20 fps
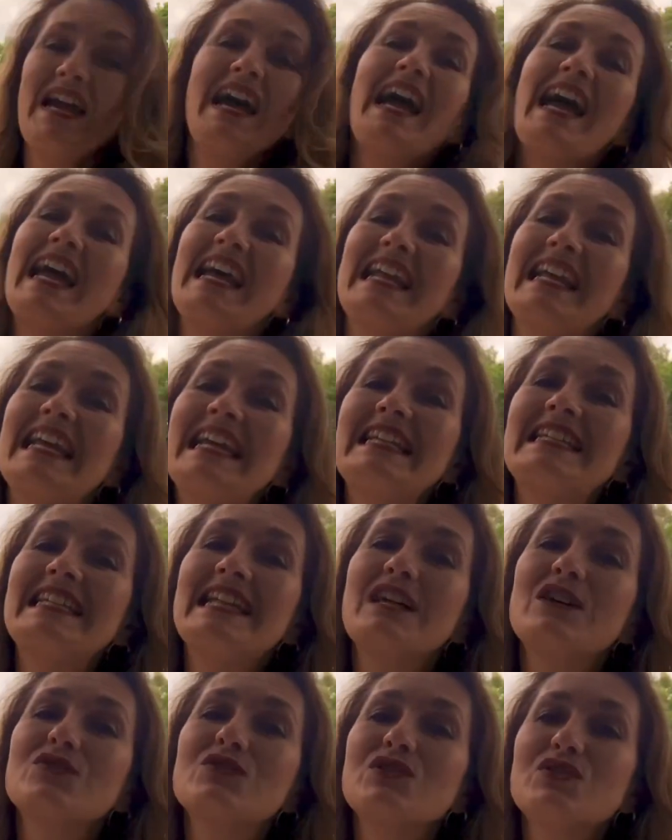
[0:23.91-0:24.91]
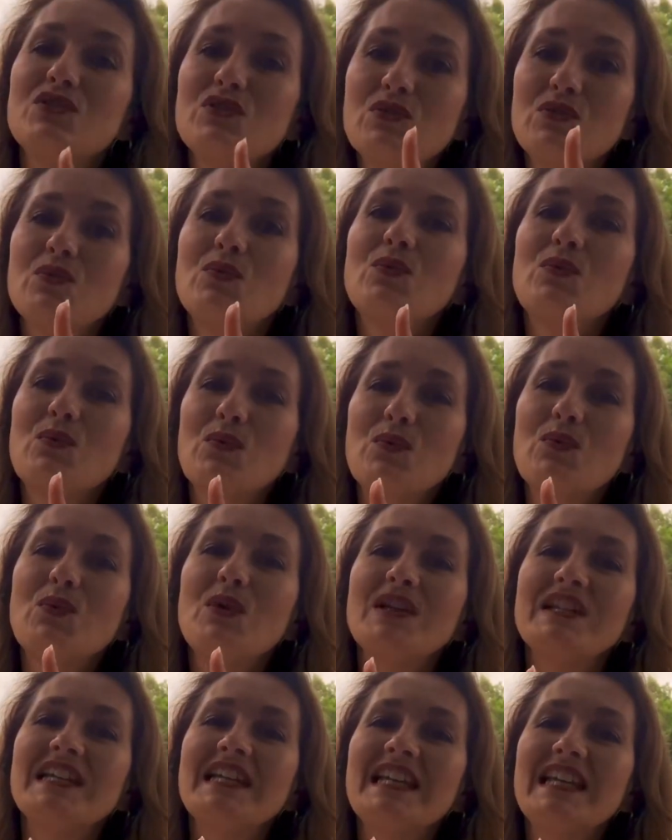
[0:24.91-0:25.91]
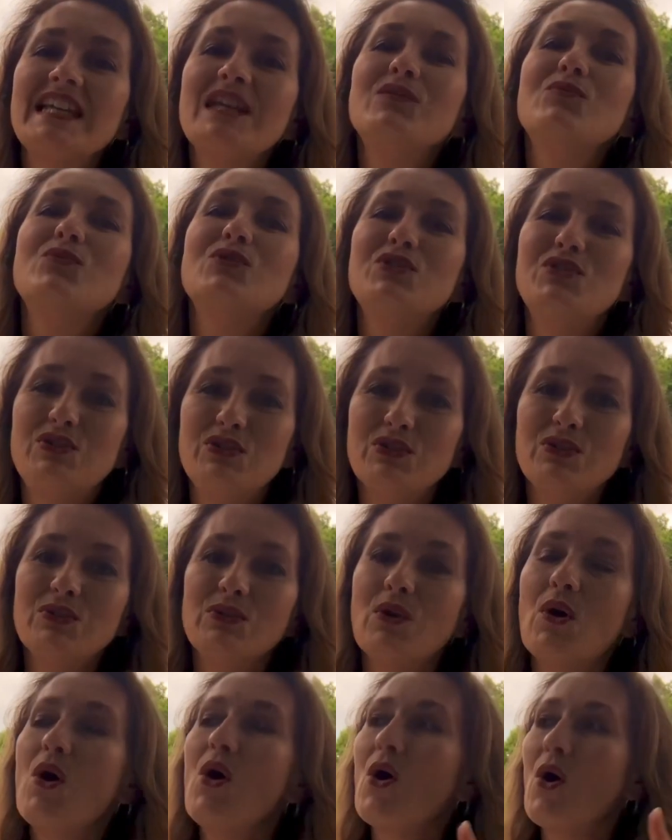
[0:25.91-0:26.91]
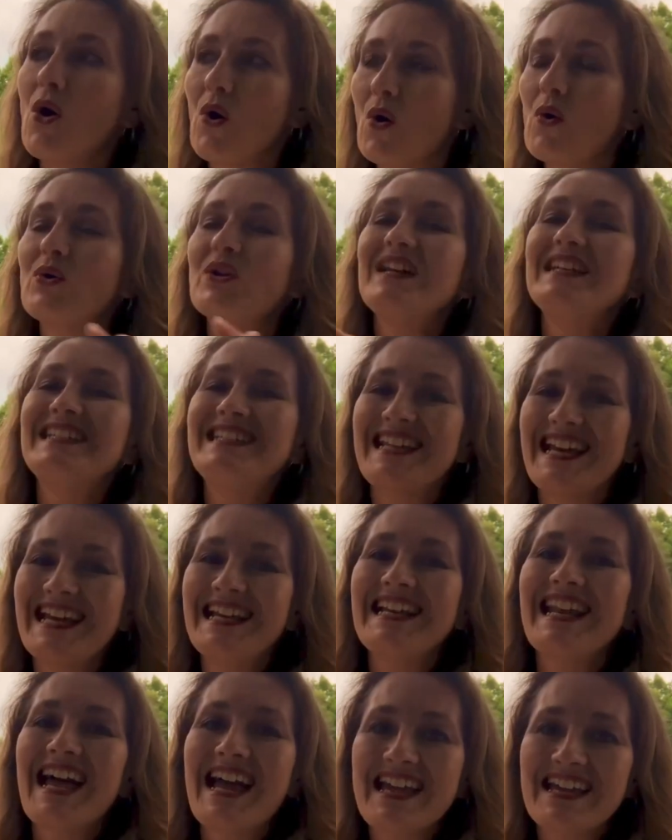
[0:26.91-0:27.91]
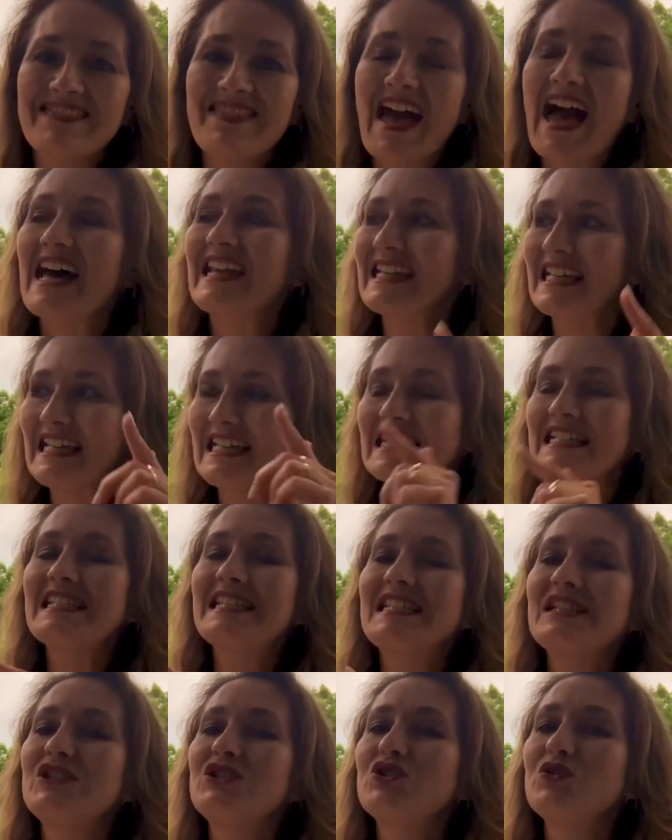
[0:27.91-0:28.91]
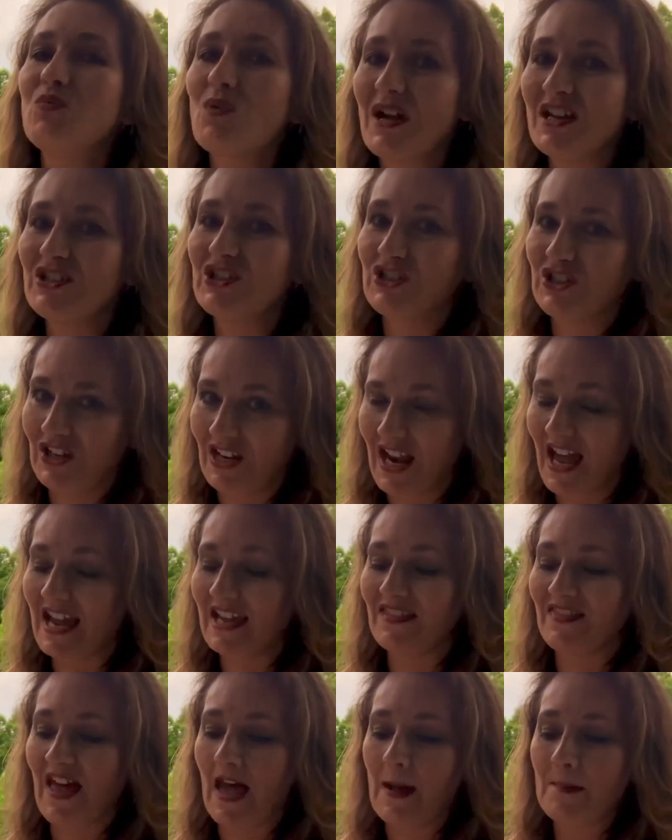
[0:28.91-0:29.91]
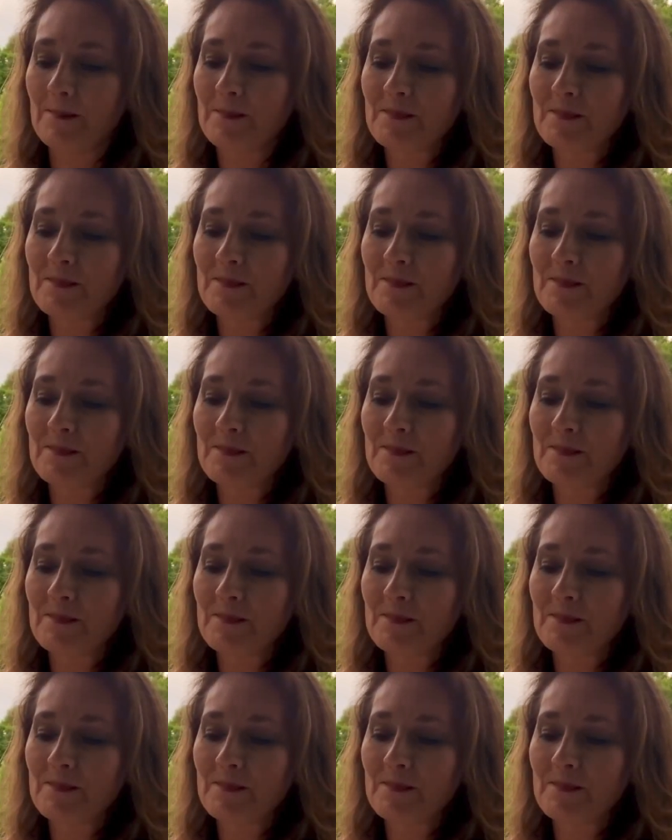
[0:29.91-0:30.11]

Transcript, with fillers: And he tells you what he would do on a day like that, in a situation like that.